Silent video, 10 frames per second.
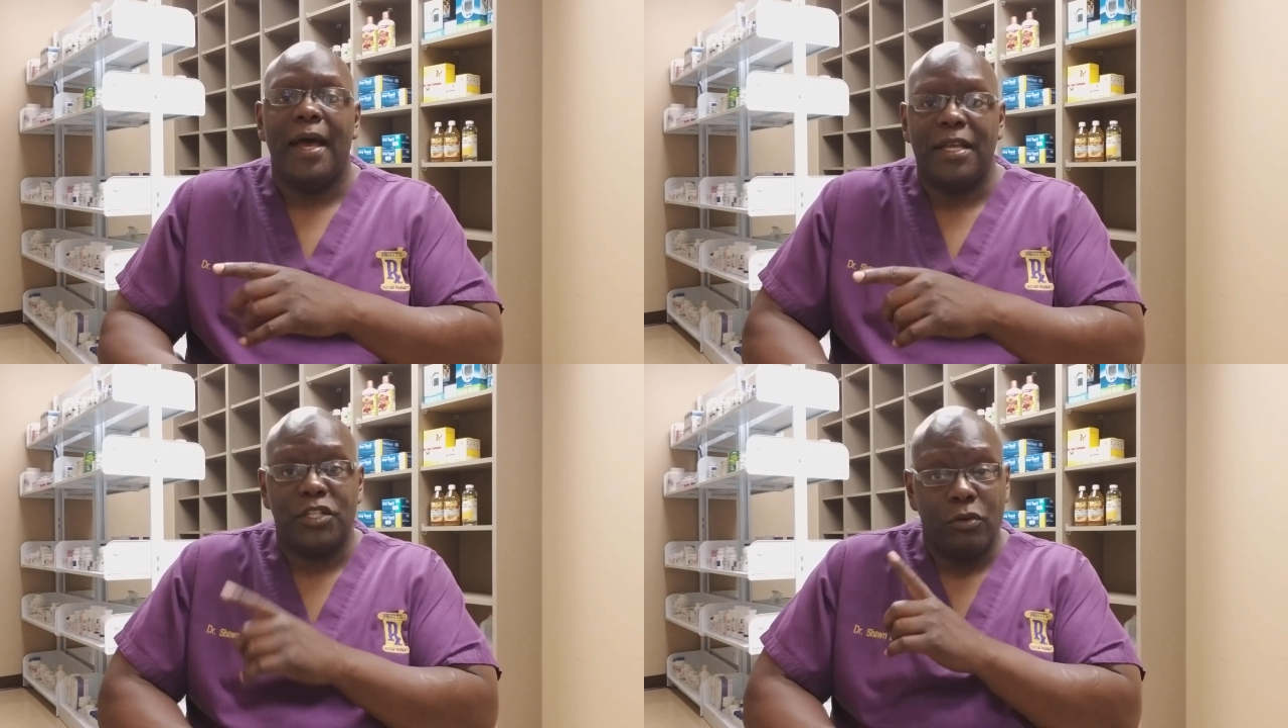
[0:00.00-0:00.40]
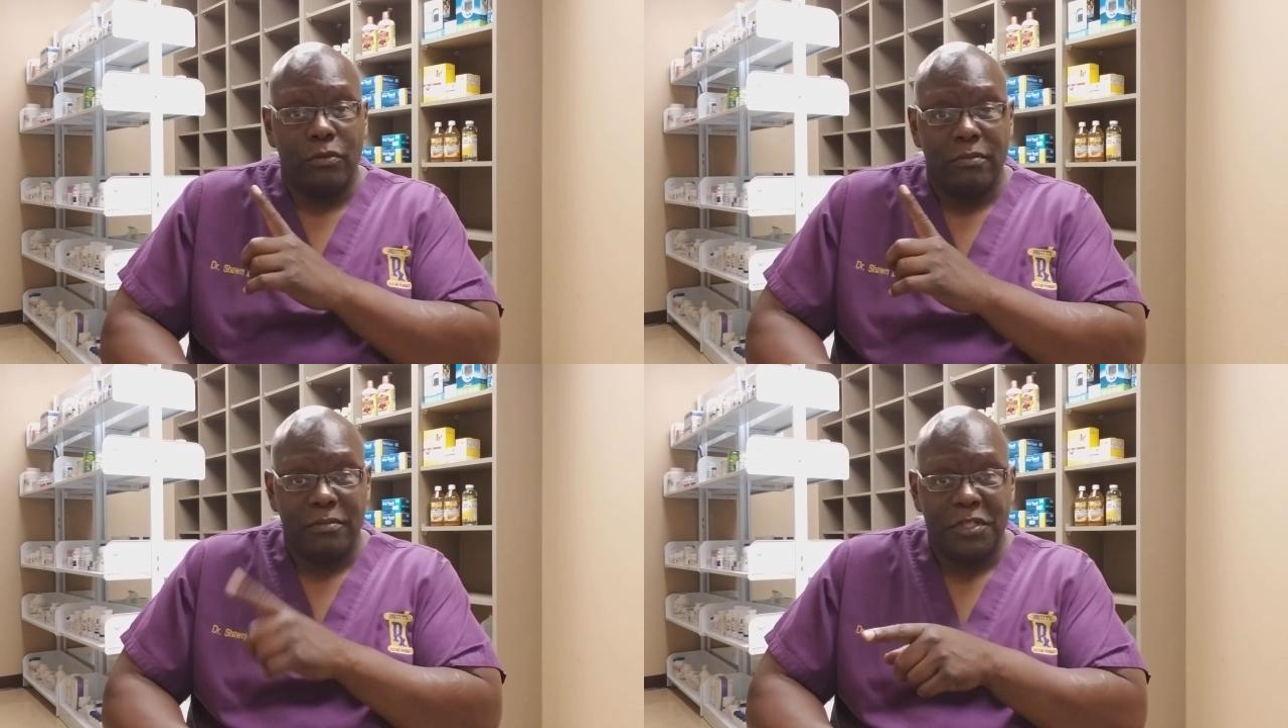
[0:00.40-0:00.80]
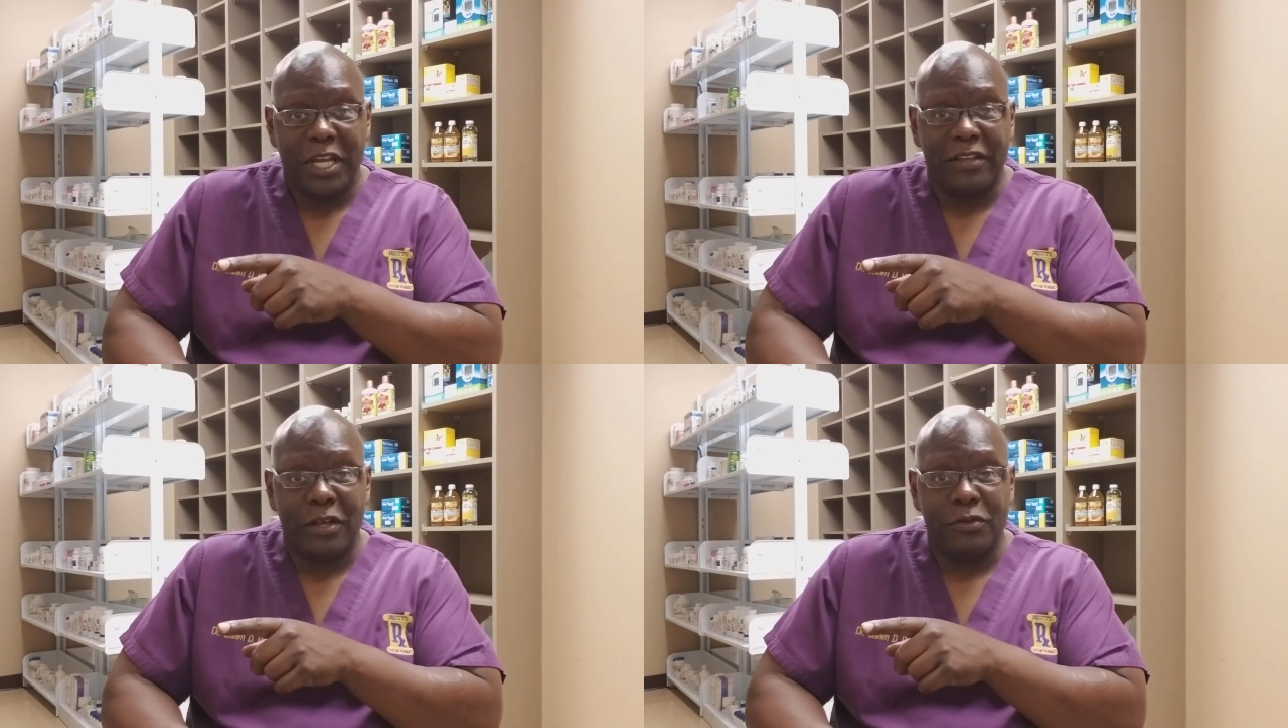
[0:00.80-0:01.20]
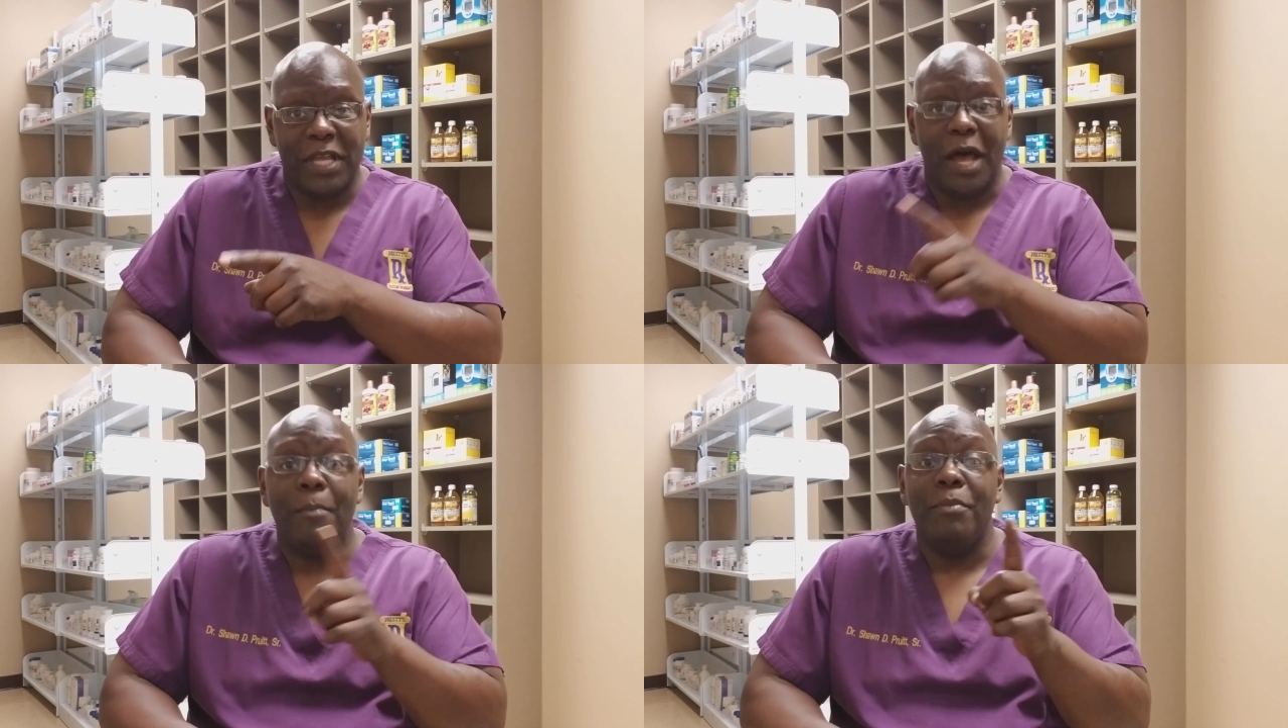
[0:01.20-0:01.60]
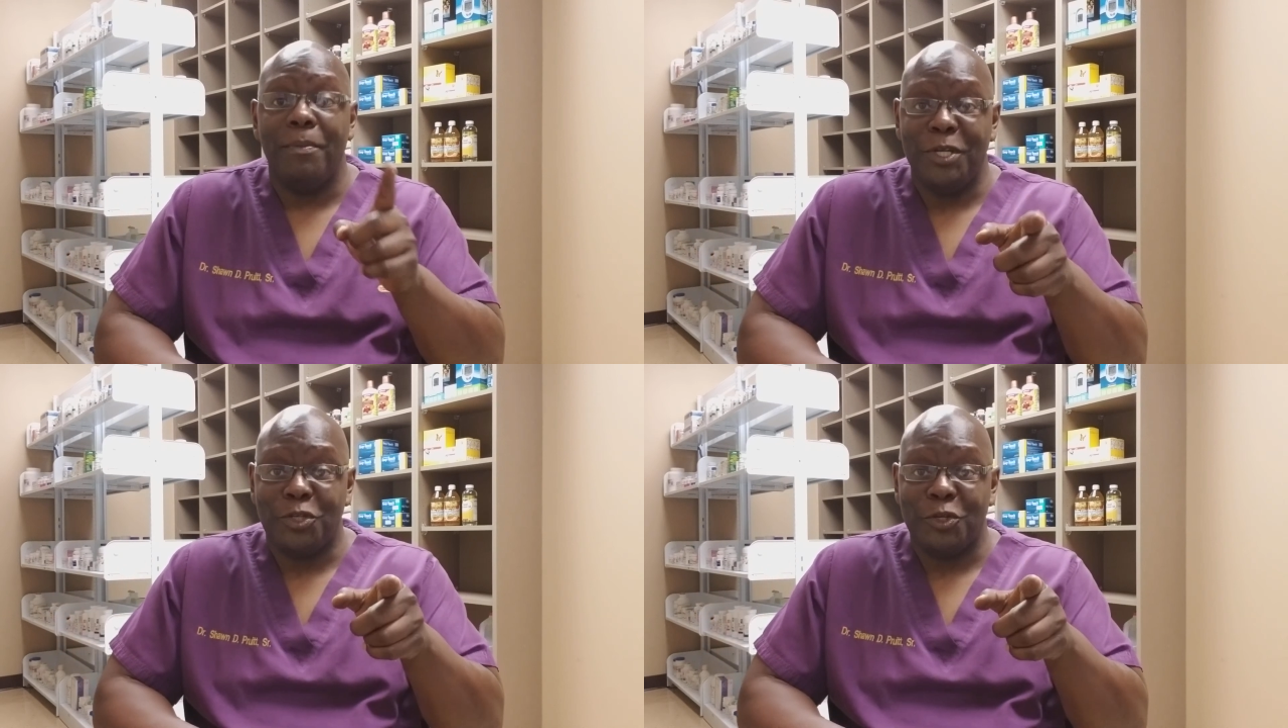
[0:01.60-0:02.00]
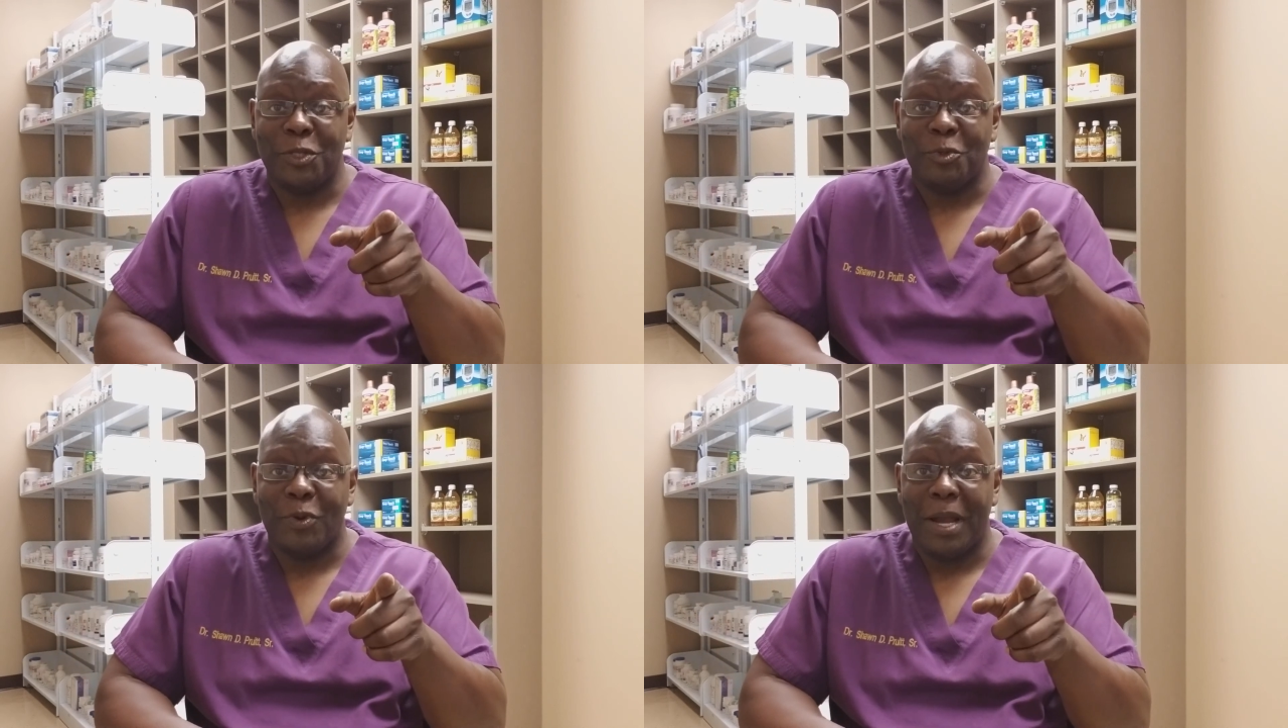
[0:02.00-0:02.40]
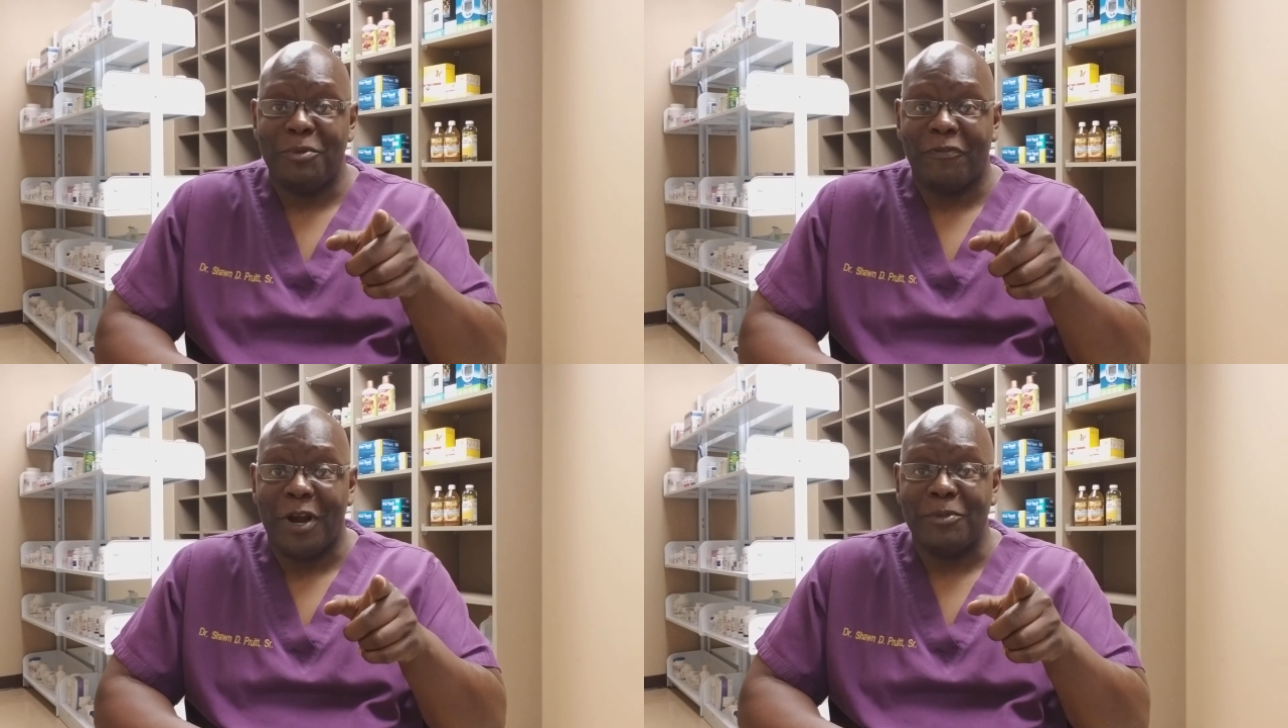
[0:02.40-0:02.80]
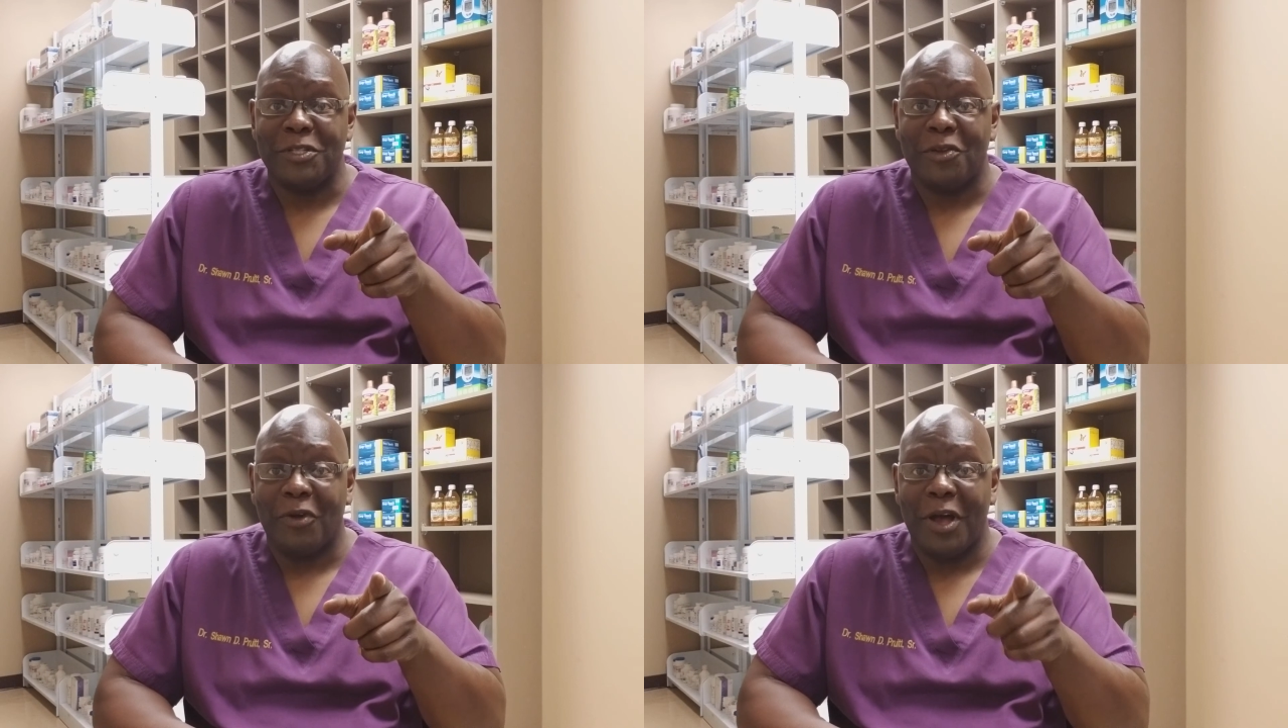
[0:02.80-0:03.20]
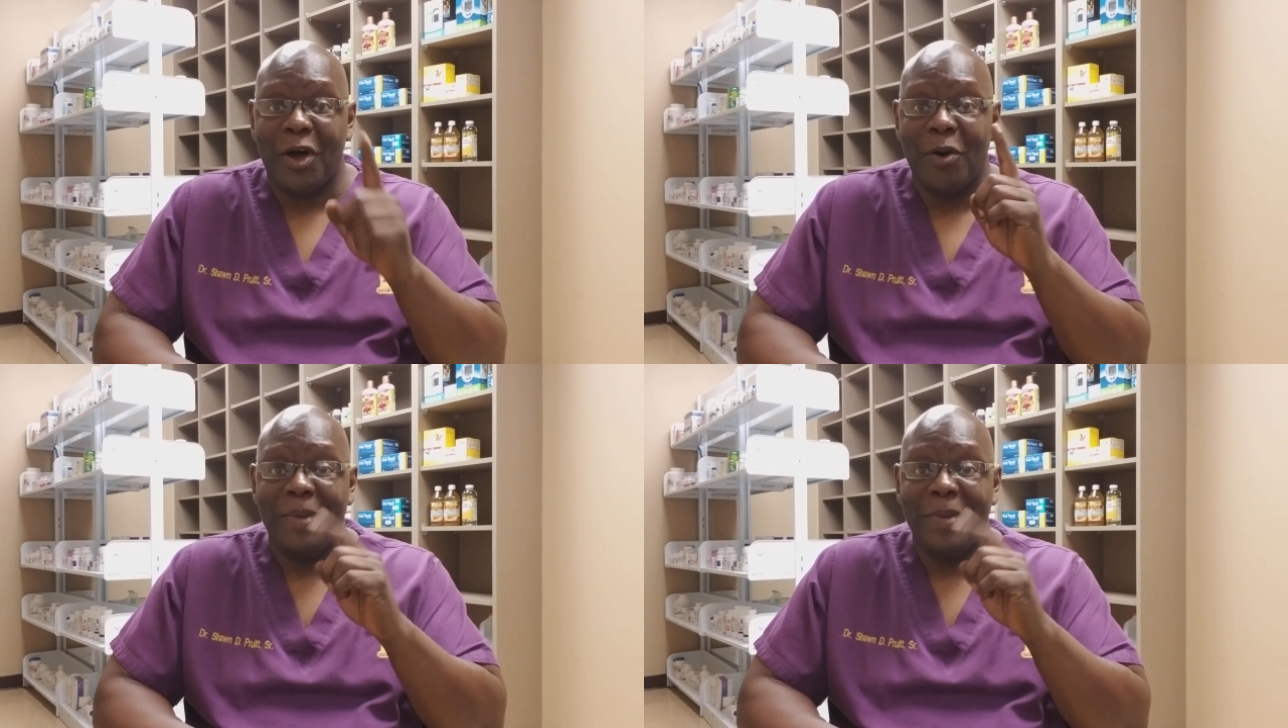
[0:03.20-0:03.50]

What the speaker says: So check those out, but be sure to subscribe to Pharmacist on Call,